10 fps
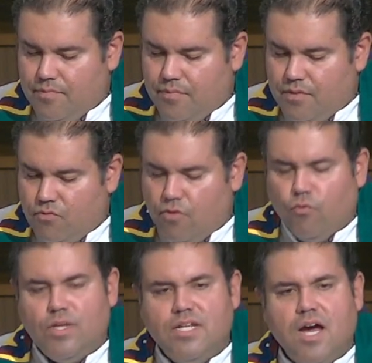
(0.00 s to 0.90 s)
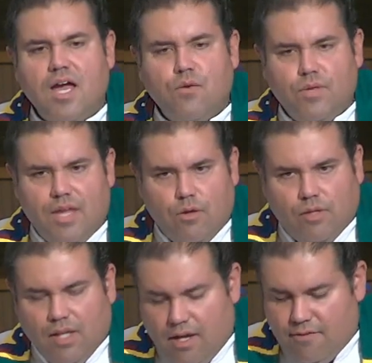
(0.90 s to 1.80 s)
For if we die without
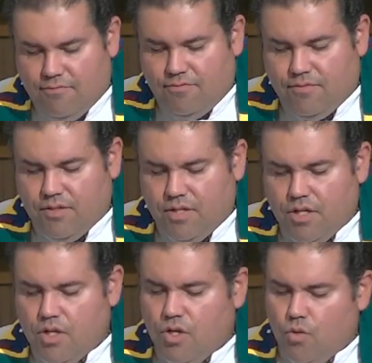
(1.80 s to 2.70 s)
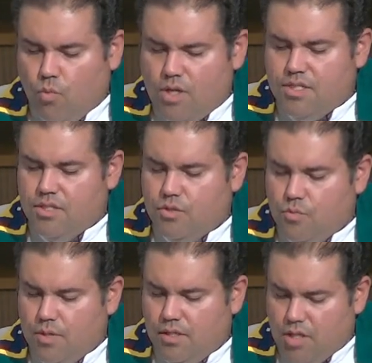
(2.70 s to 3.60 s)
love, what
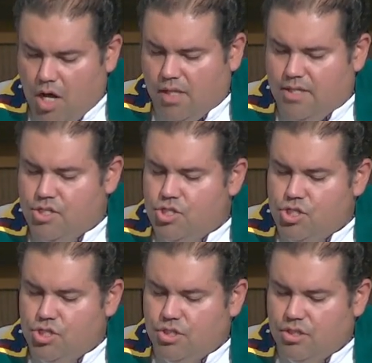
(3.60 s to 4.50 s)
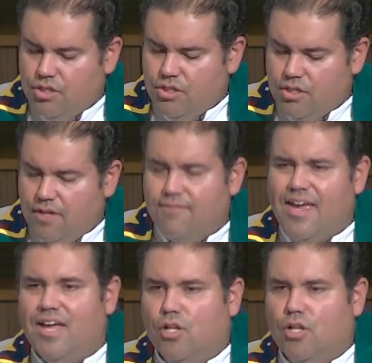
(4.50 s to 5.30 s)
will knowledge avail?